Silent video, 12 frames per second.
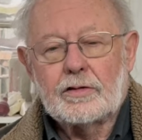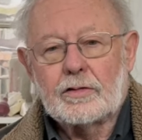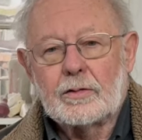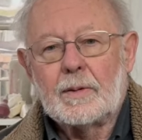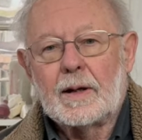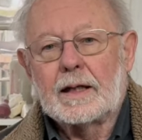
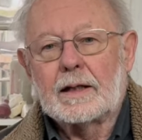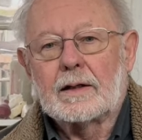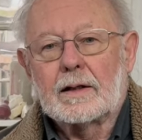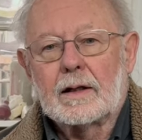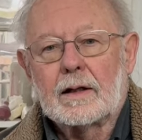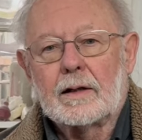to
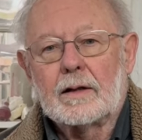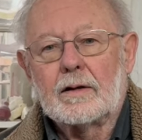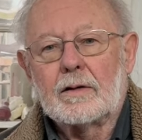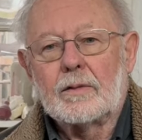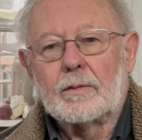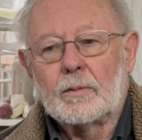make
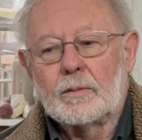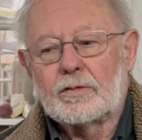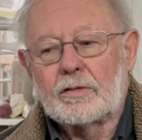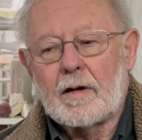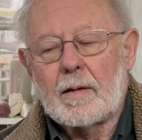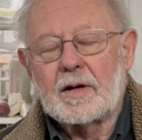uh,
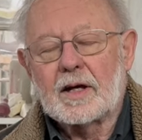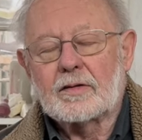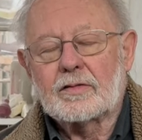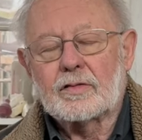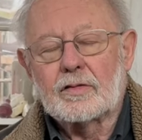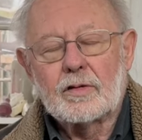
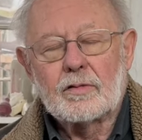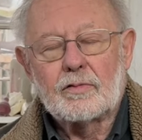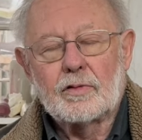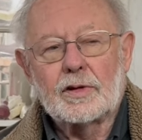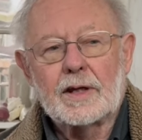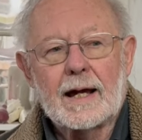ceramics
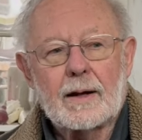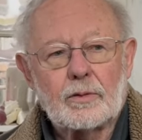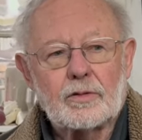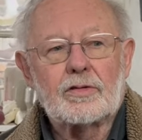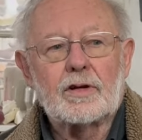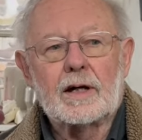for the
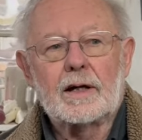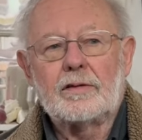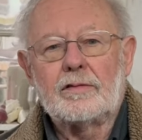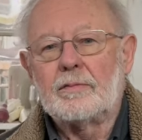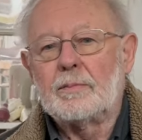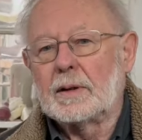
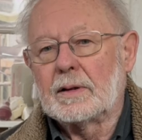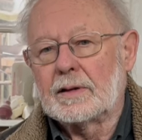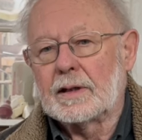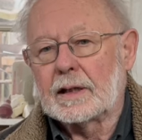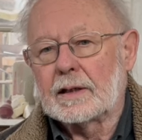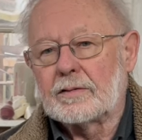outsides of
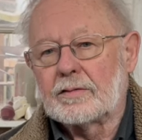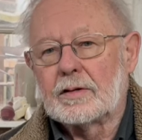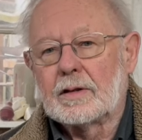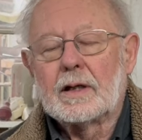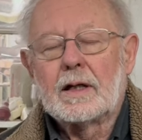buildings.